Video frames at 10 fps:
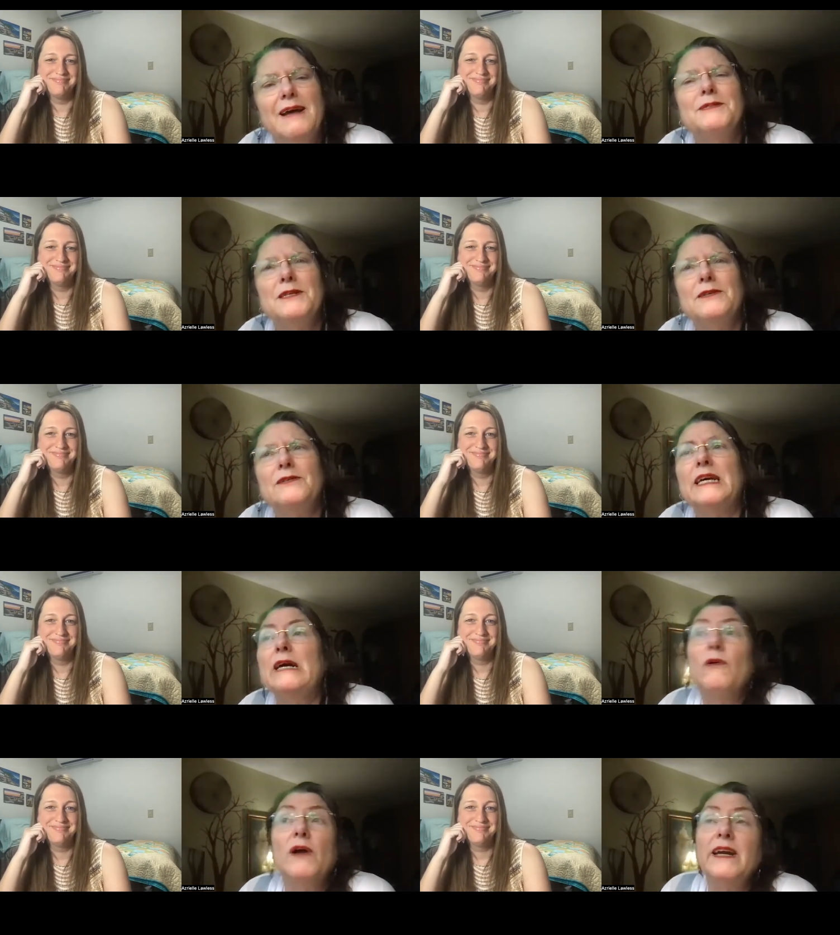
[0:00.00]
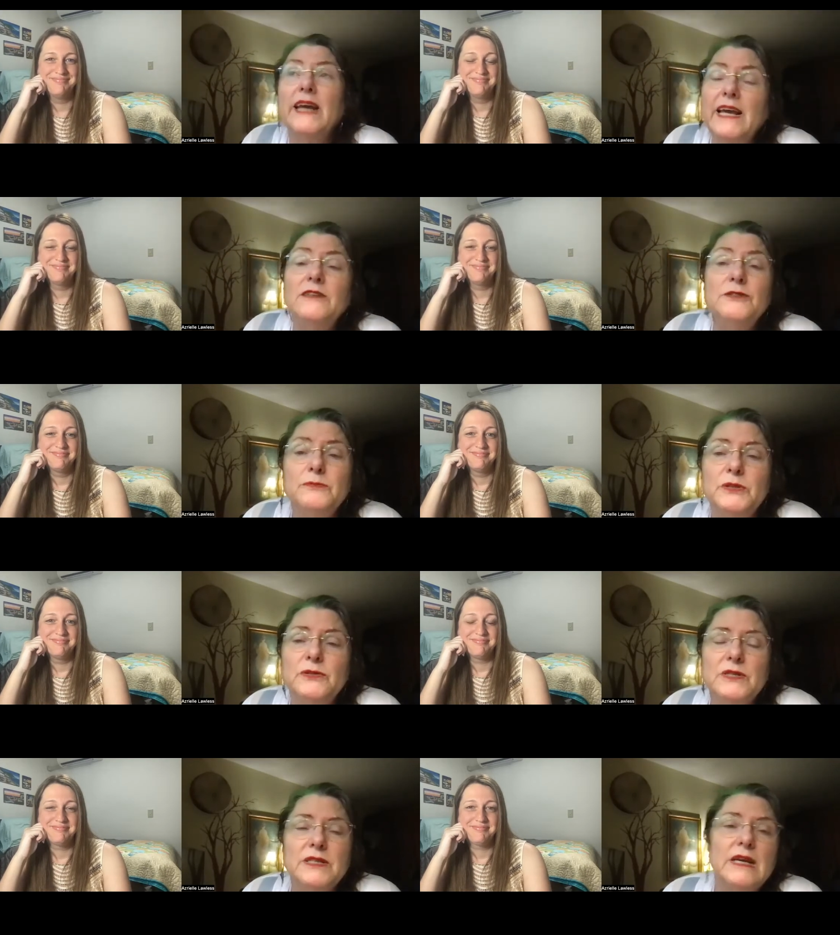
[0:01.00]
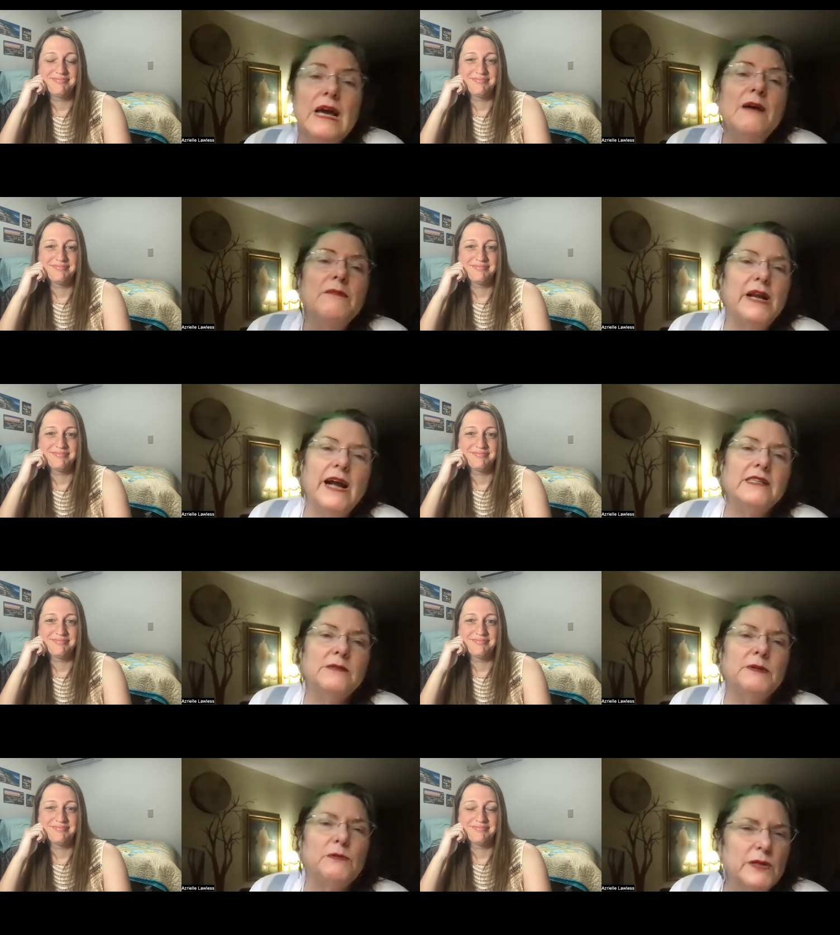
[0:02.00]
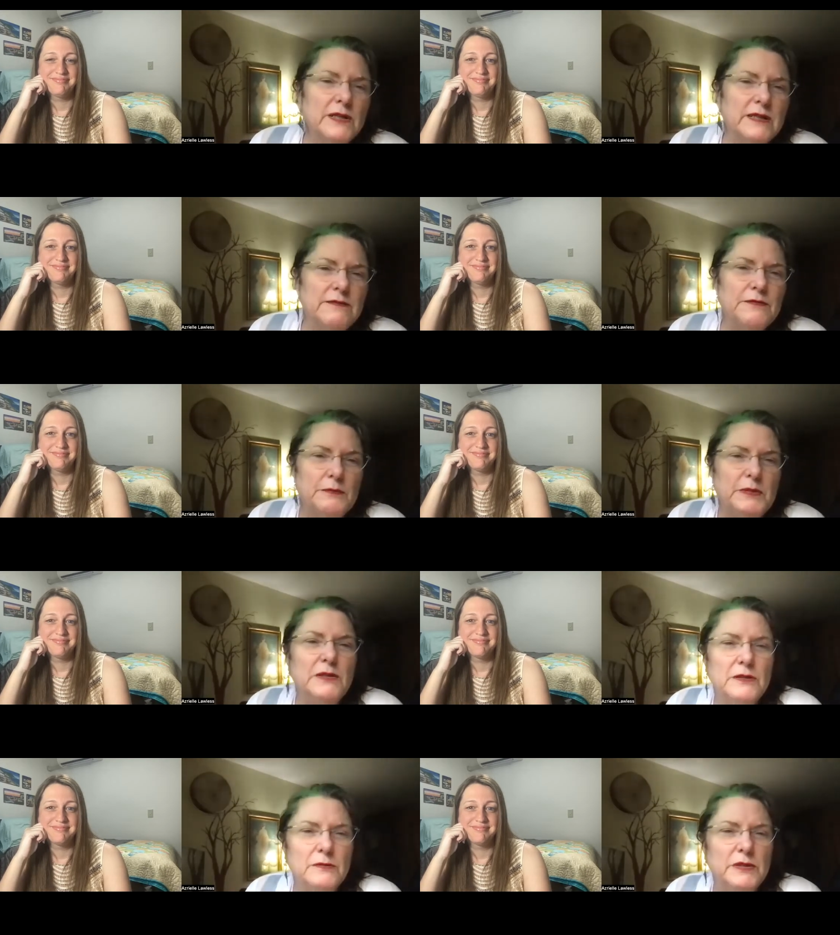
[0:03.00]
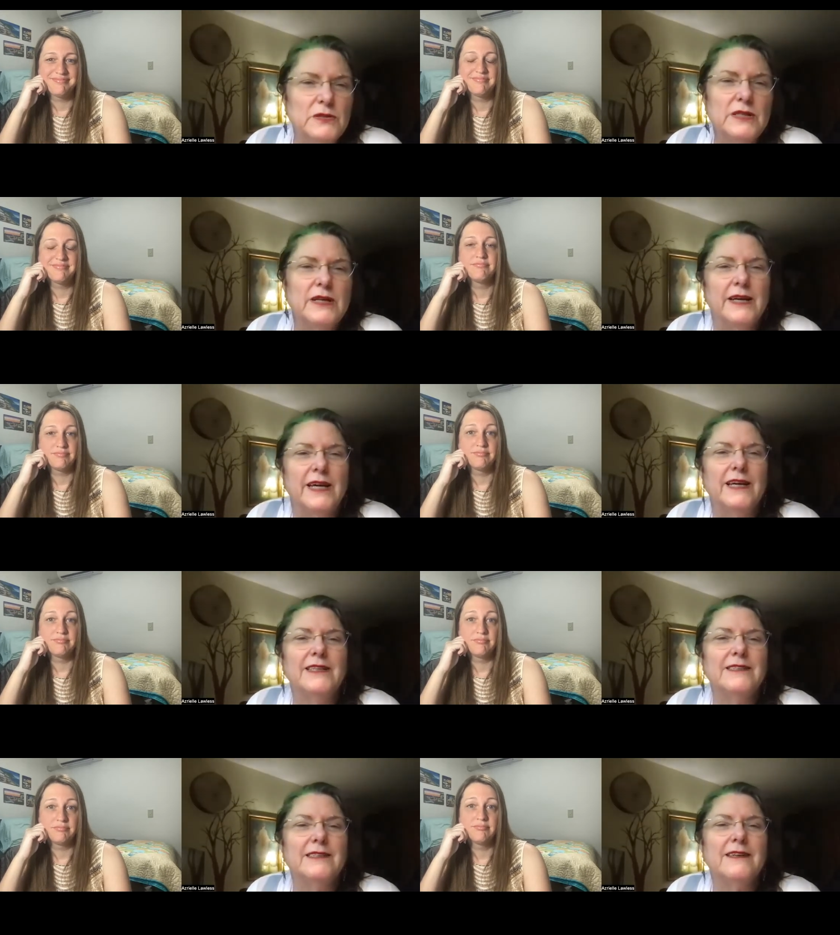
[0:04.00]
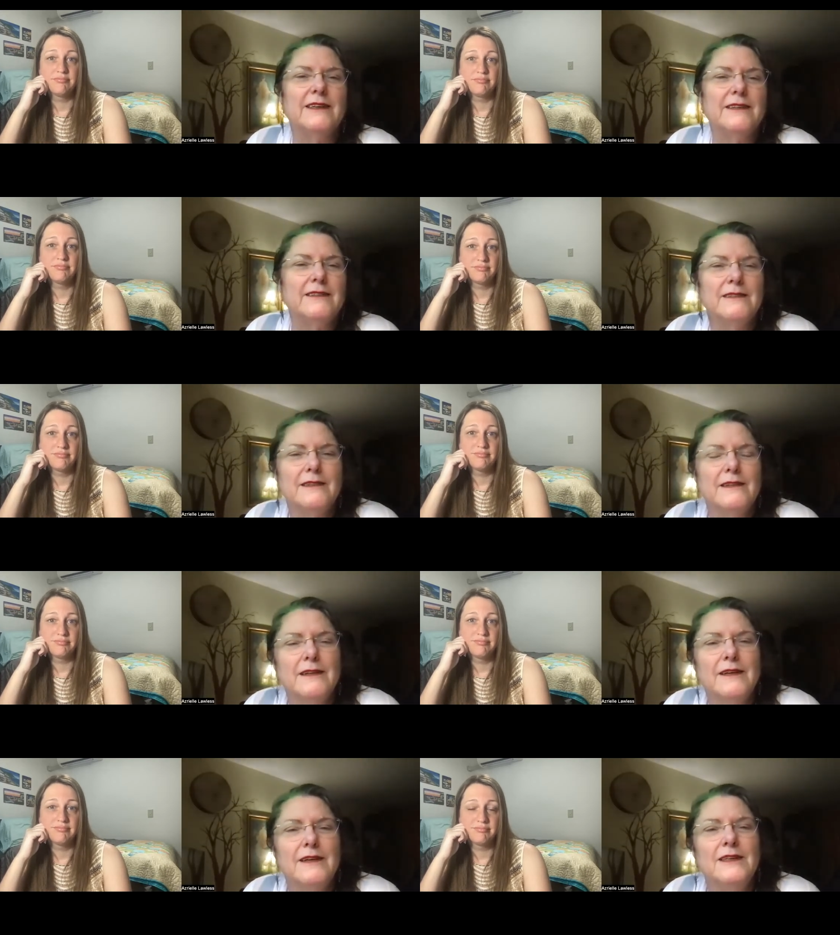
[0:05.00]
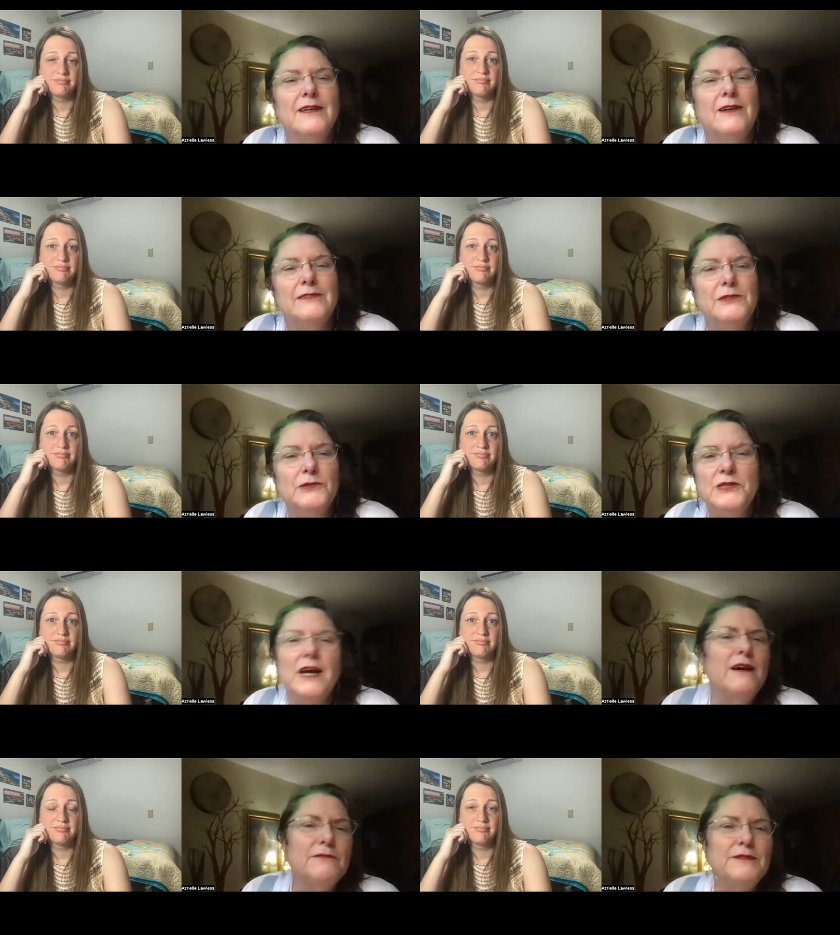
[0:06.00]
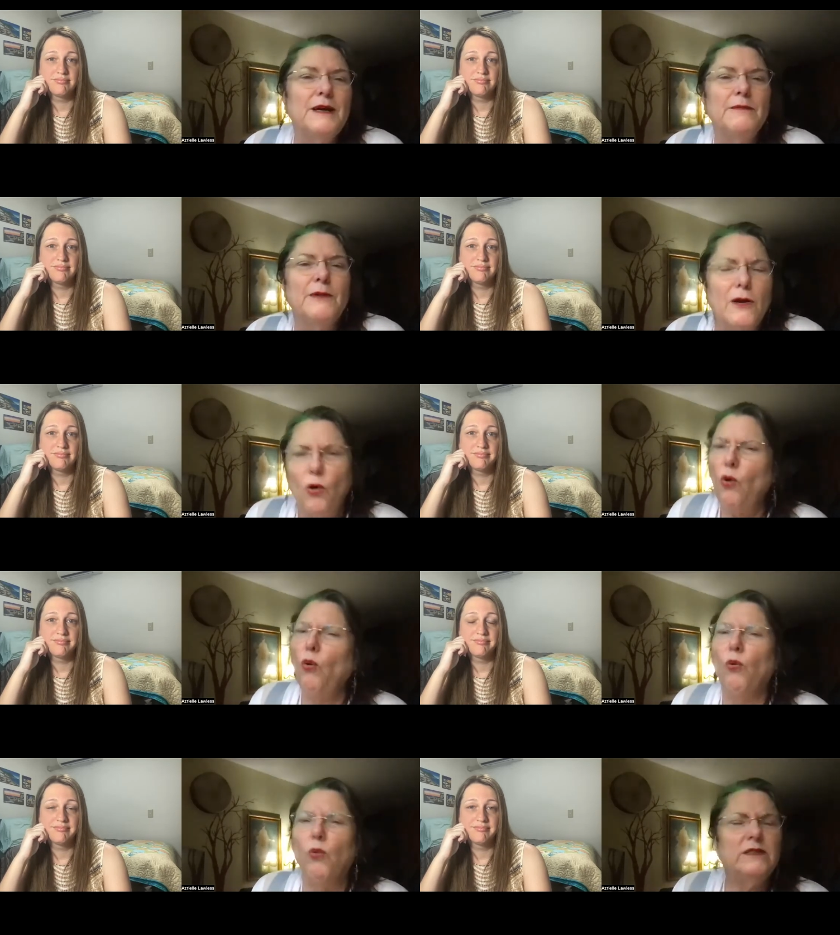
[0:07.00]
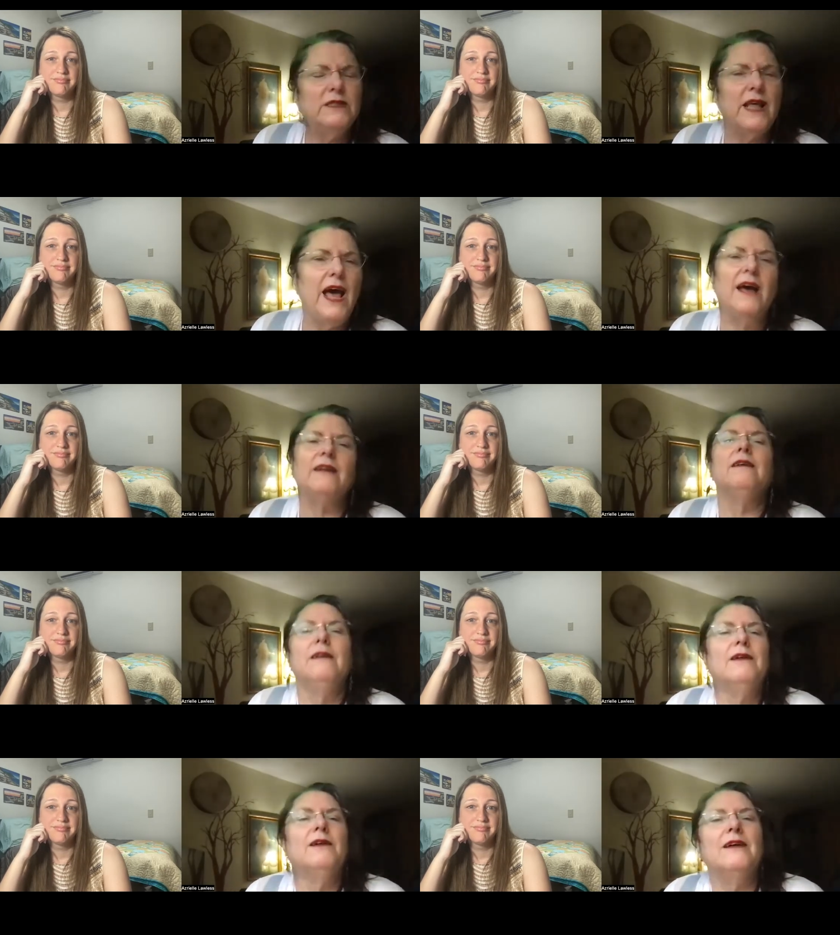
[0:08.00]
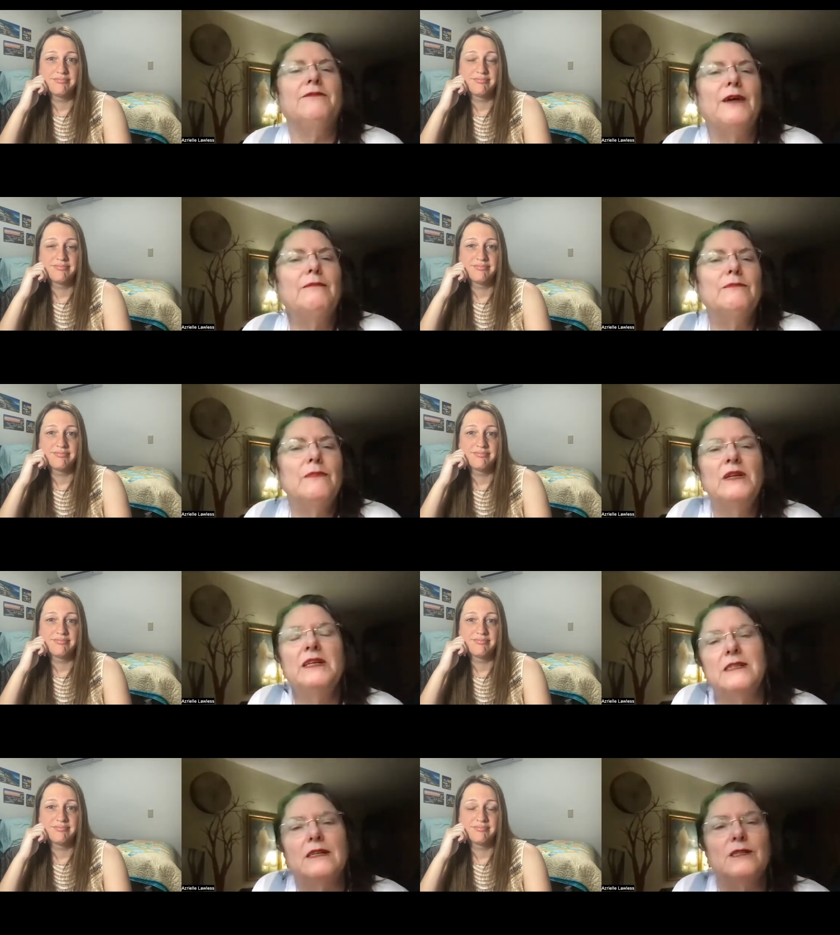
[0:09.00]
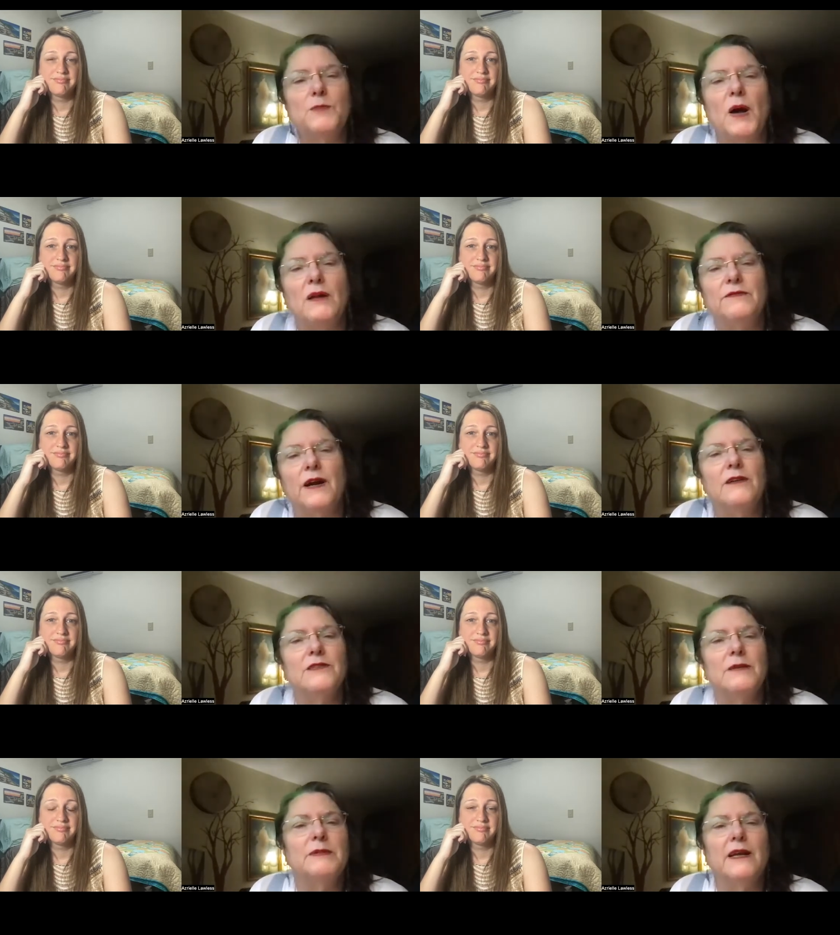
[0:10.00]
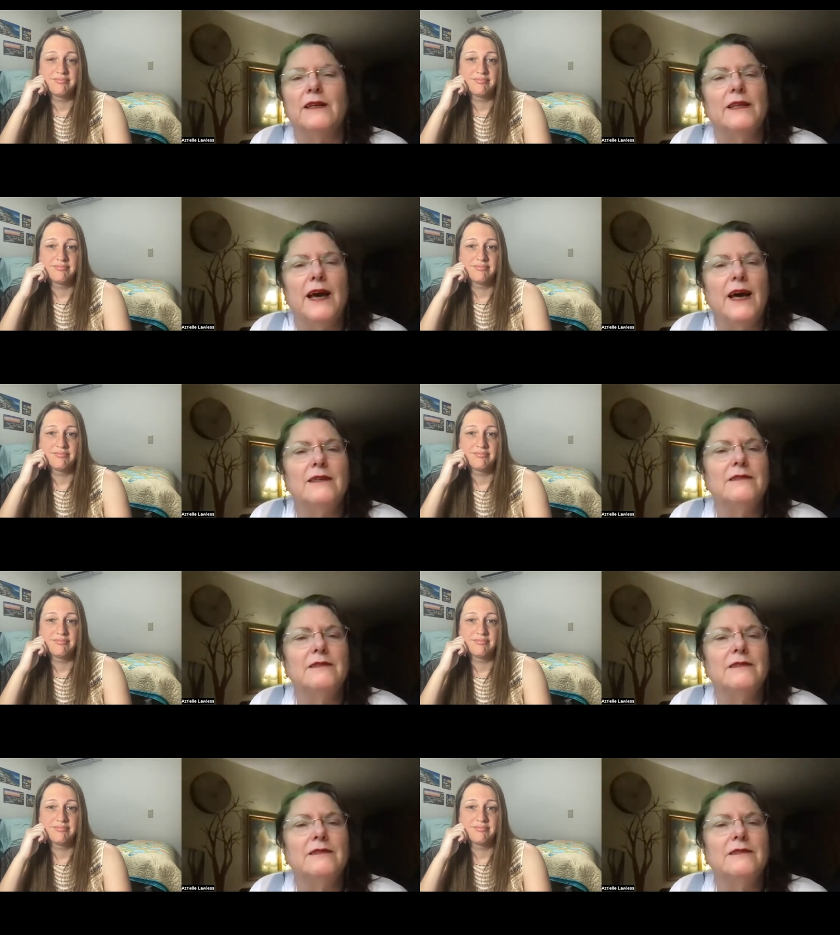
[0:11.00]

Speaker 1: absolutely or i can do music but it has to be really familiar music i can't uh you know, new stuff coming on. Oh, what's that? Or if I'm mm. listening to Spotify or something like that,